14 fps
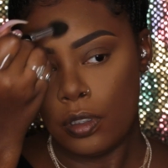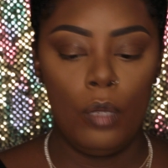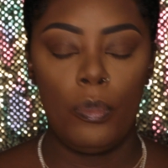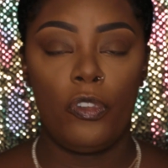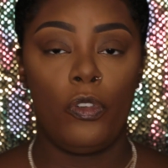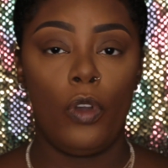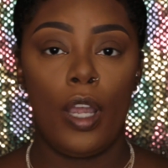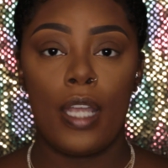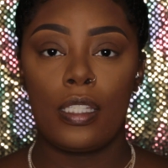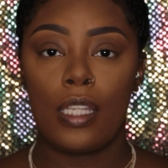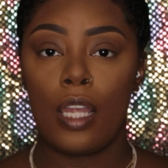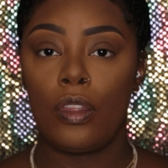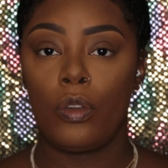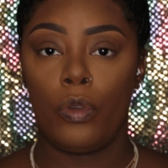Before I
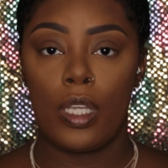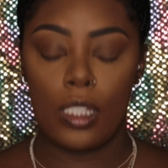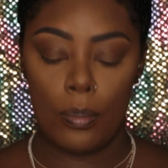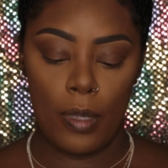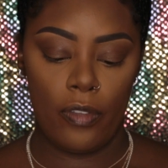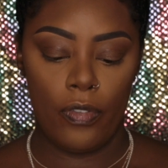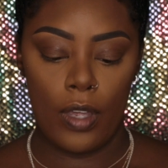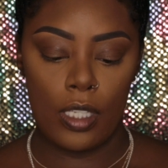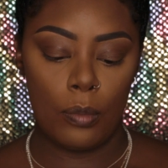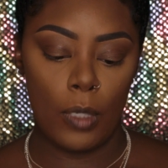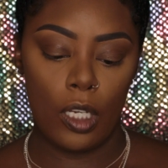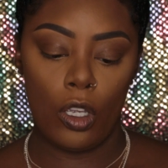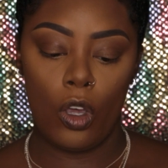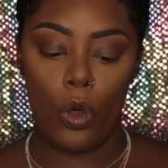set the rest of my face, I'm
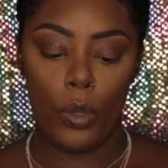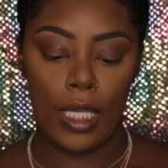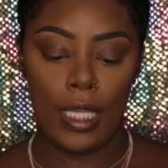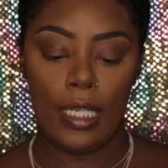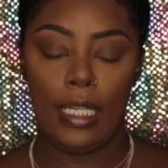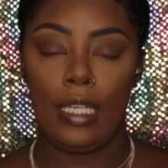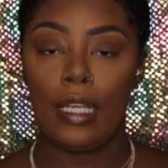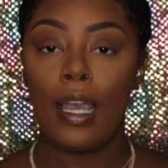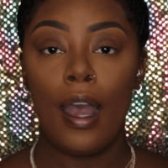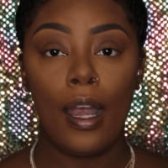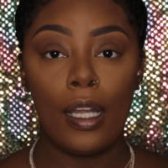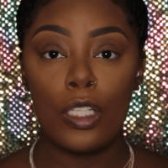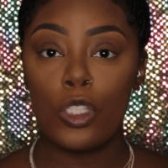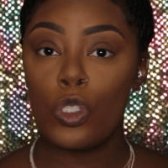going to go in and
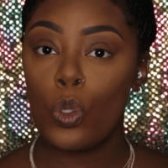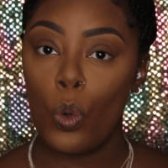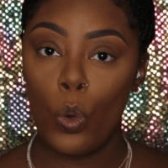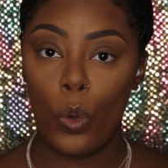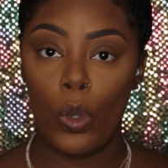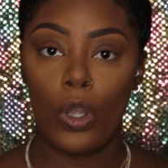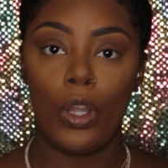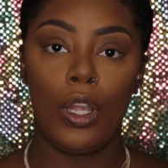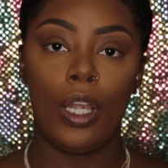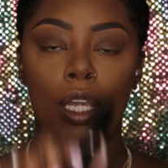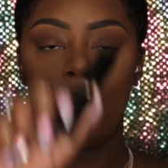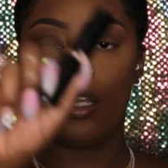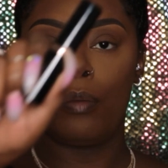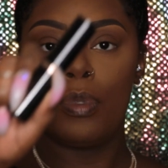contour,
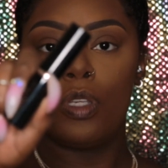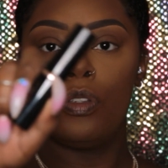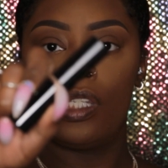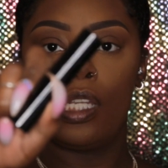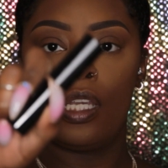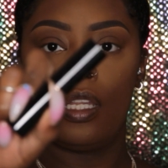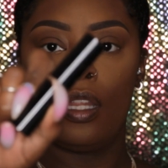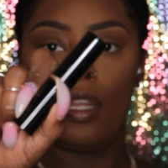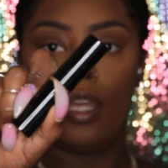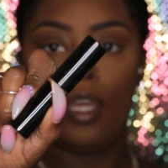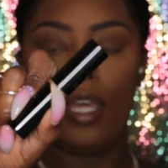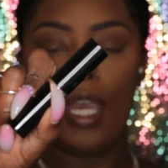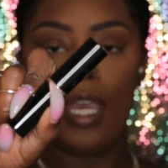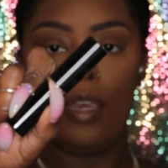and I'm using the
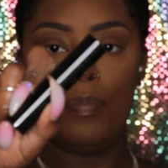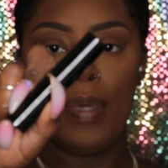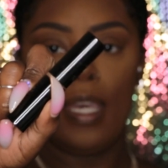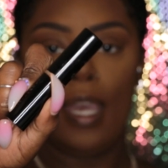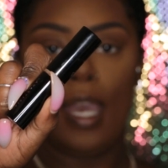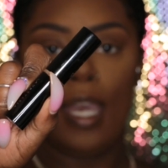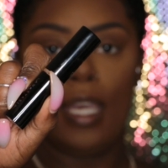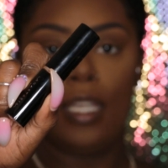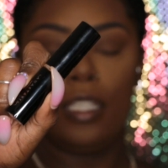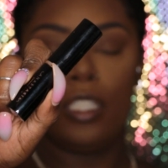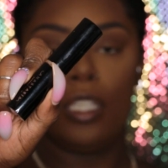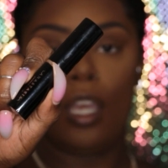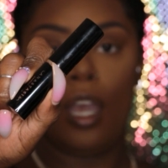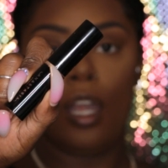
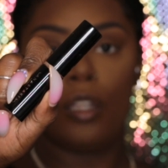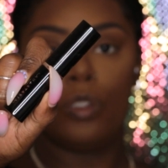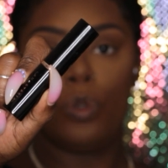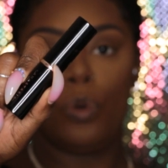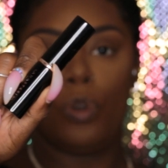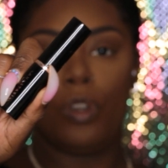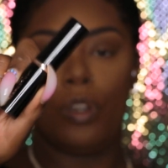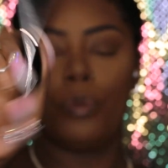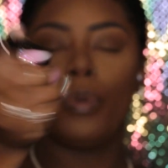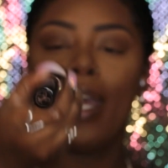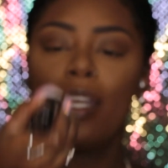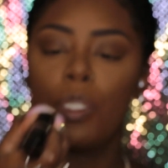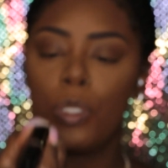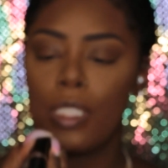ABH contour. Well,
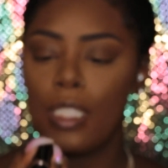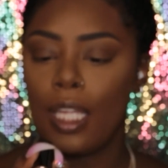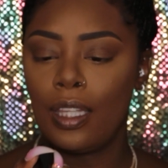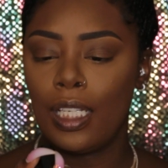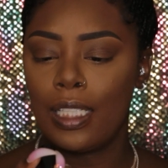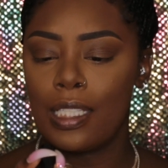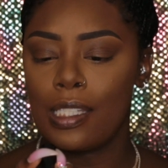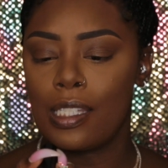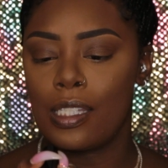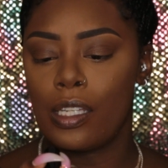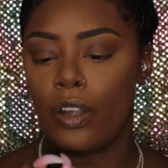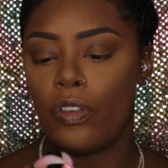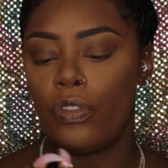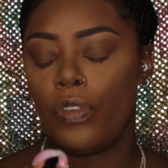actually, I think this is
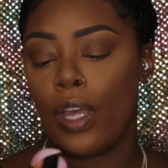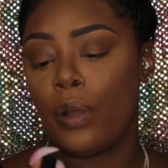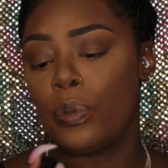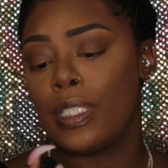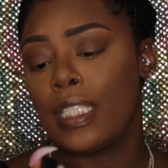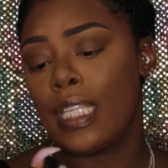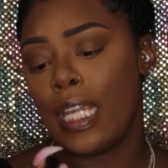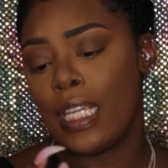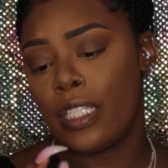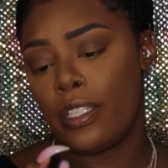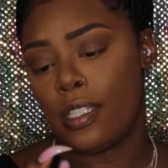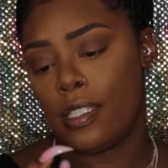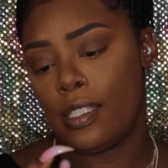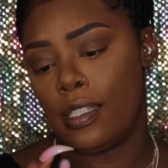their
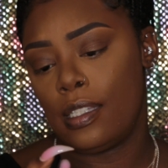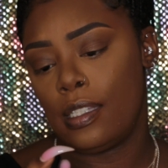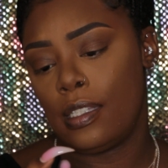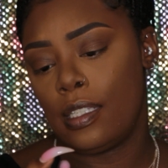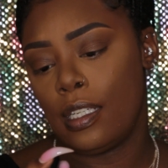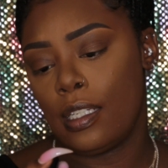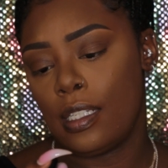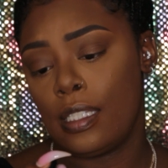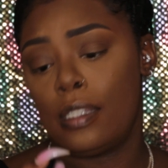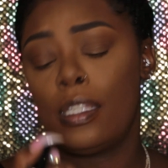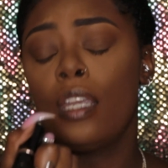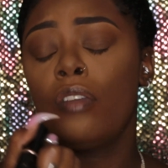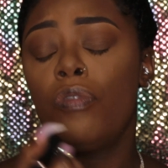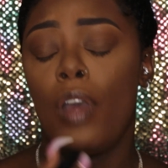foundation
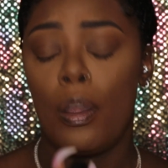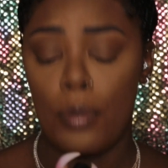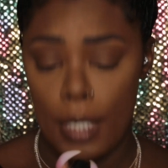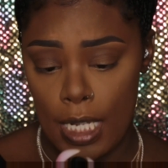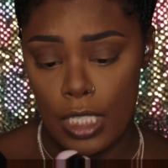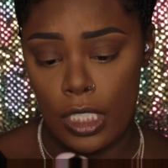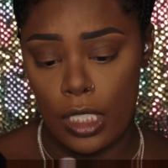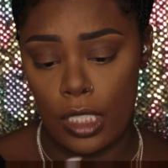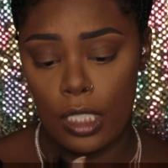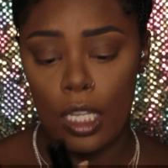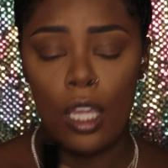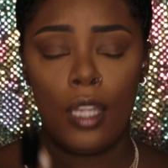stick foundation.